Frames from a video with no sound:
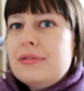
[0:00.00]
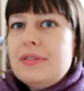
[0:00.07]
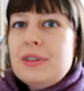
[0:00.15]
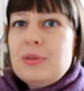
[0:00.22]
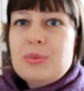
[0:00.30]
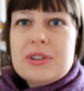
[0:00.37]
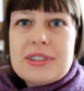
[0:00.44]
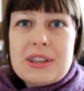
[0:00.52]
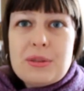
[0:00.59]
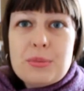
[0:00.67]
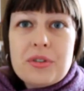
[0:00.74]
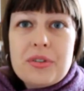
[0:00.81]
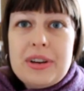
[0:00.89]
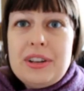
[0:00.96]
50%
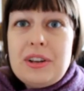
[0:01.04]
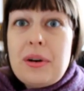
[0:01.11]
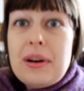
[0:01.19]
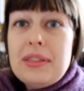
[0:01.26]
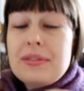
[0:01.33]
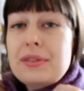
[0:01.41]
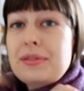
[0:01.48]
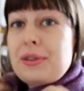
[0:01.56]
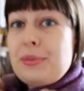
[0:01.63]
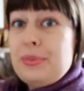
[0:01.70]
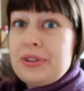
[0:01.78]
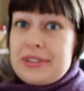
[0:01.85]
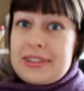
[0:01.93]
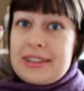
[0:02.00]
merino and
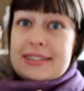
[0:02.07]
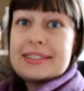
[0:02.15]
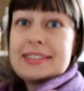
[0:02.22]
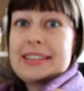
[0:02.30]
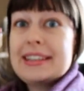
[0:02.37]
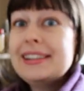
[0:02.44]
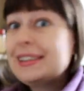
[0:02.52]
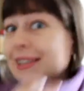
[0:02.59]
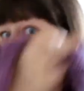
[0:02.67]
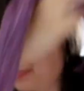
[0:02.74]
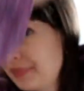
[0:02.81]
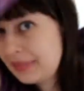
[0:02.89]
50% silk